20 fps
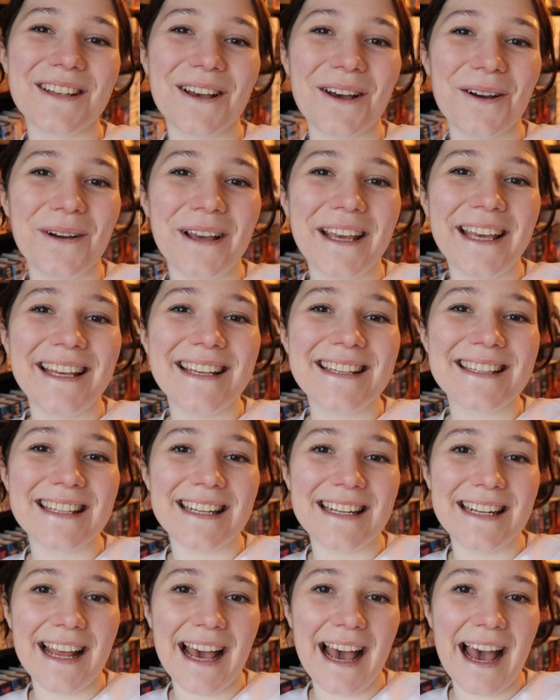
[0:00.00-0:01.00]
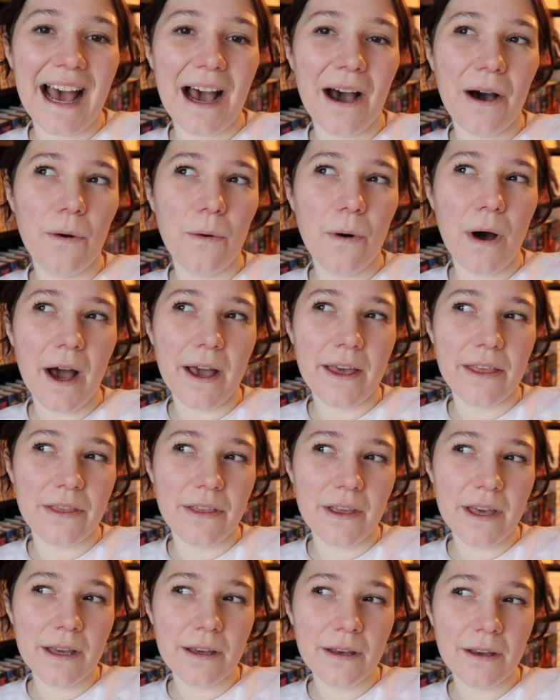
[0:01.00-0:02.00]
So it is now, I
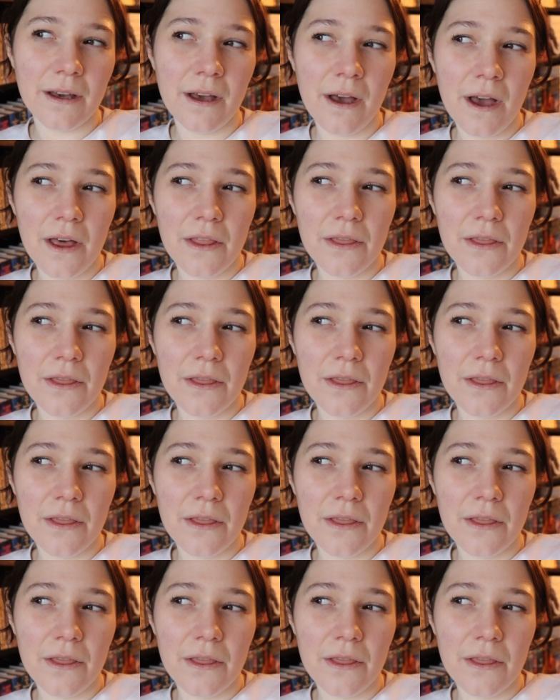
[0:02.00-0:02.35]
think,